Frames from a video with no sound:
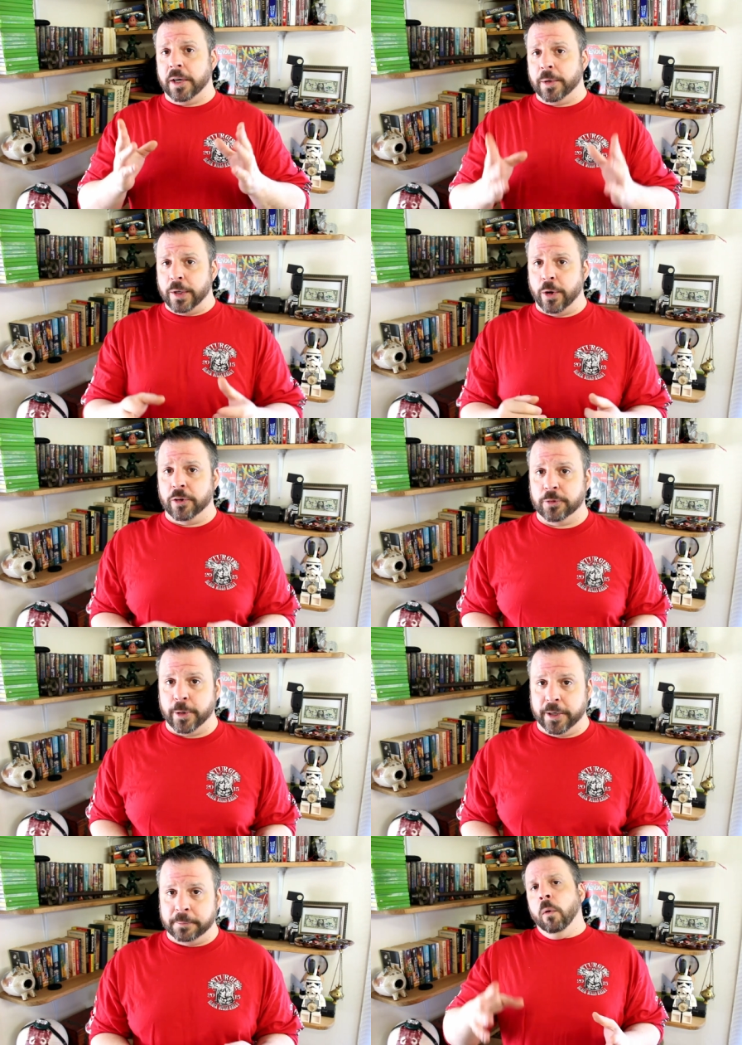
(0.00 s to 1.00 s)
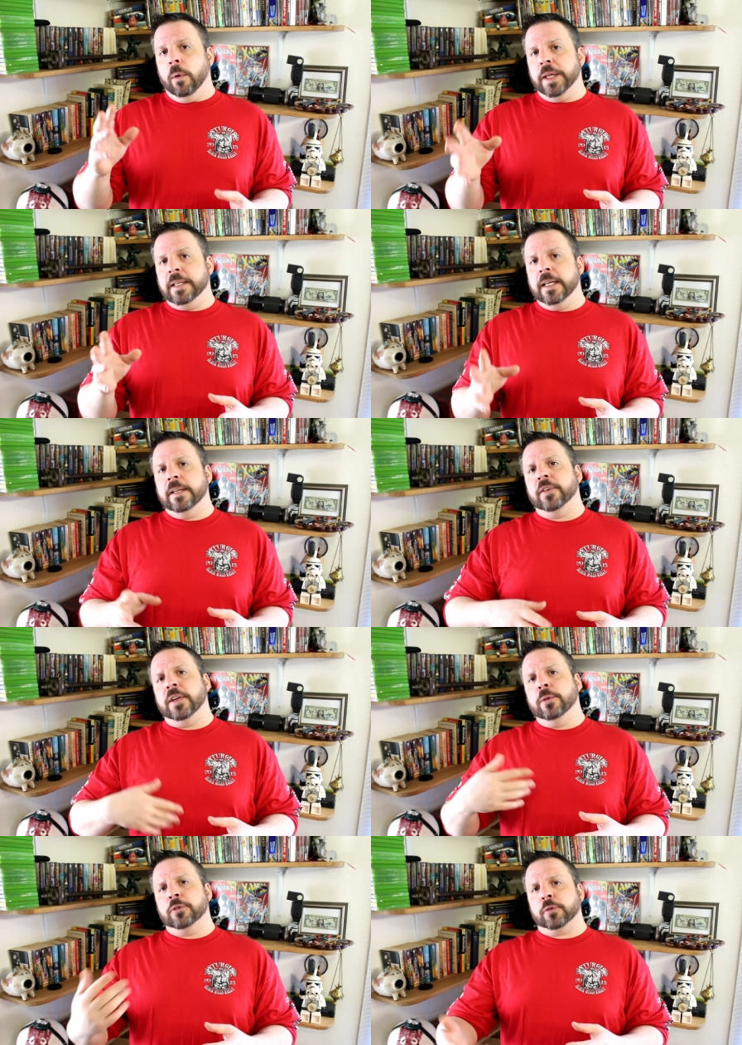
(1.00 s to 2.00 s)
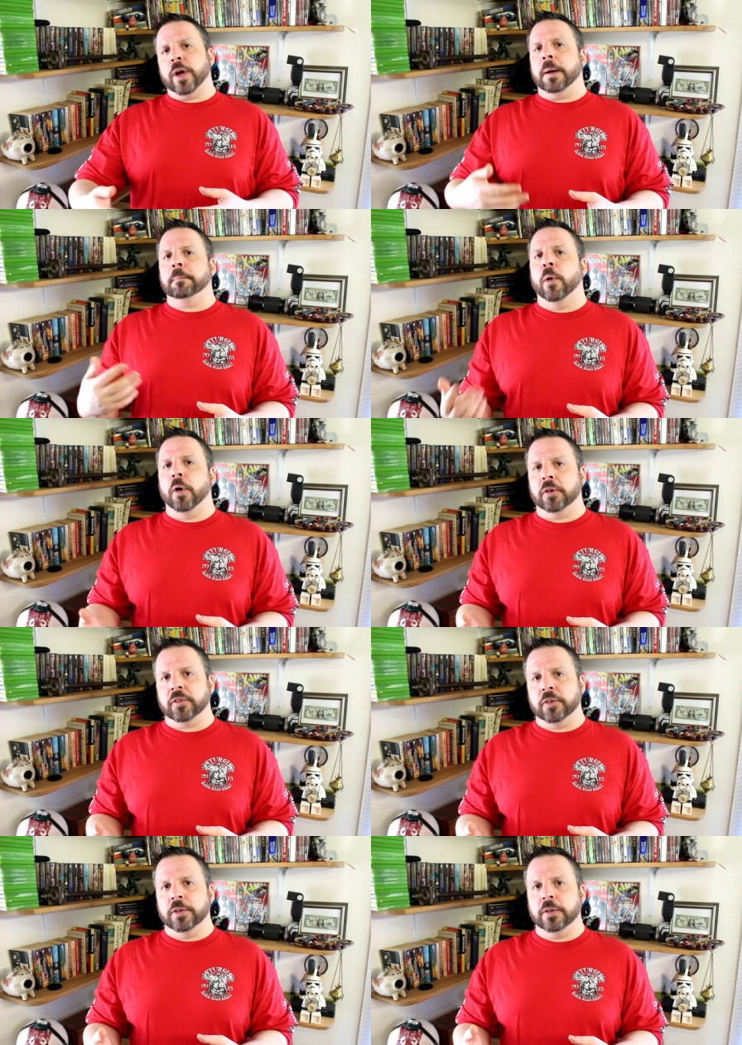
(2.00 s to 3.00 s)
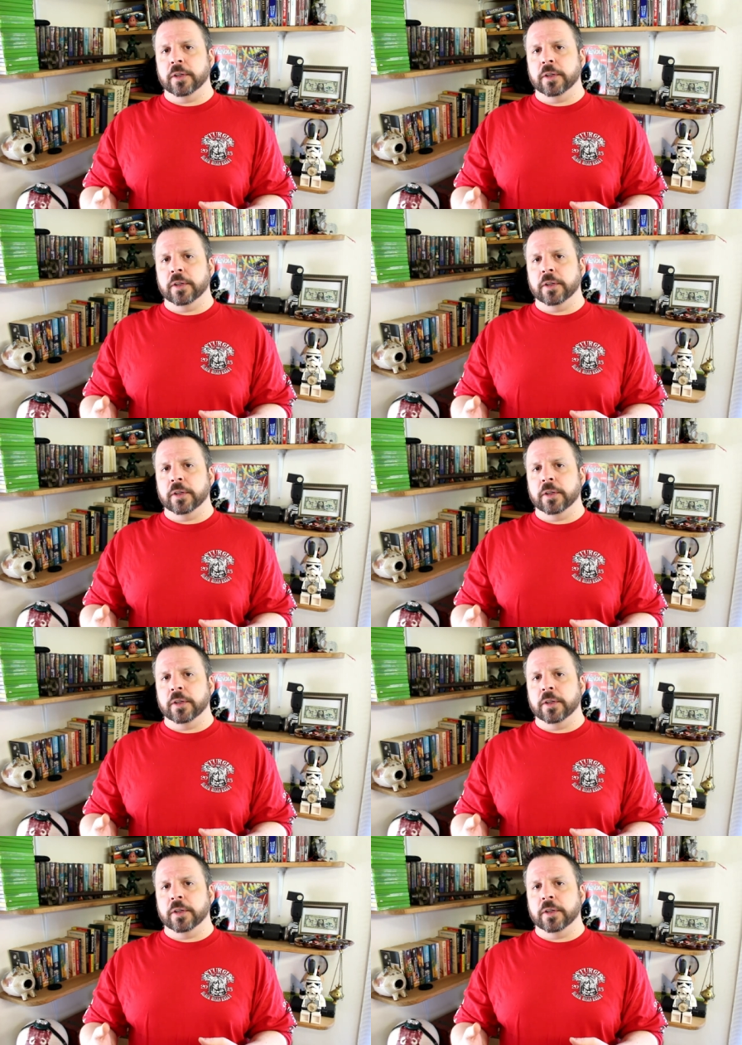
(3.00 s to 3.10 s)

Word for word: they were incarcerated. What they did is they used scrap parts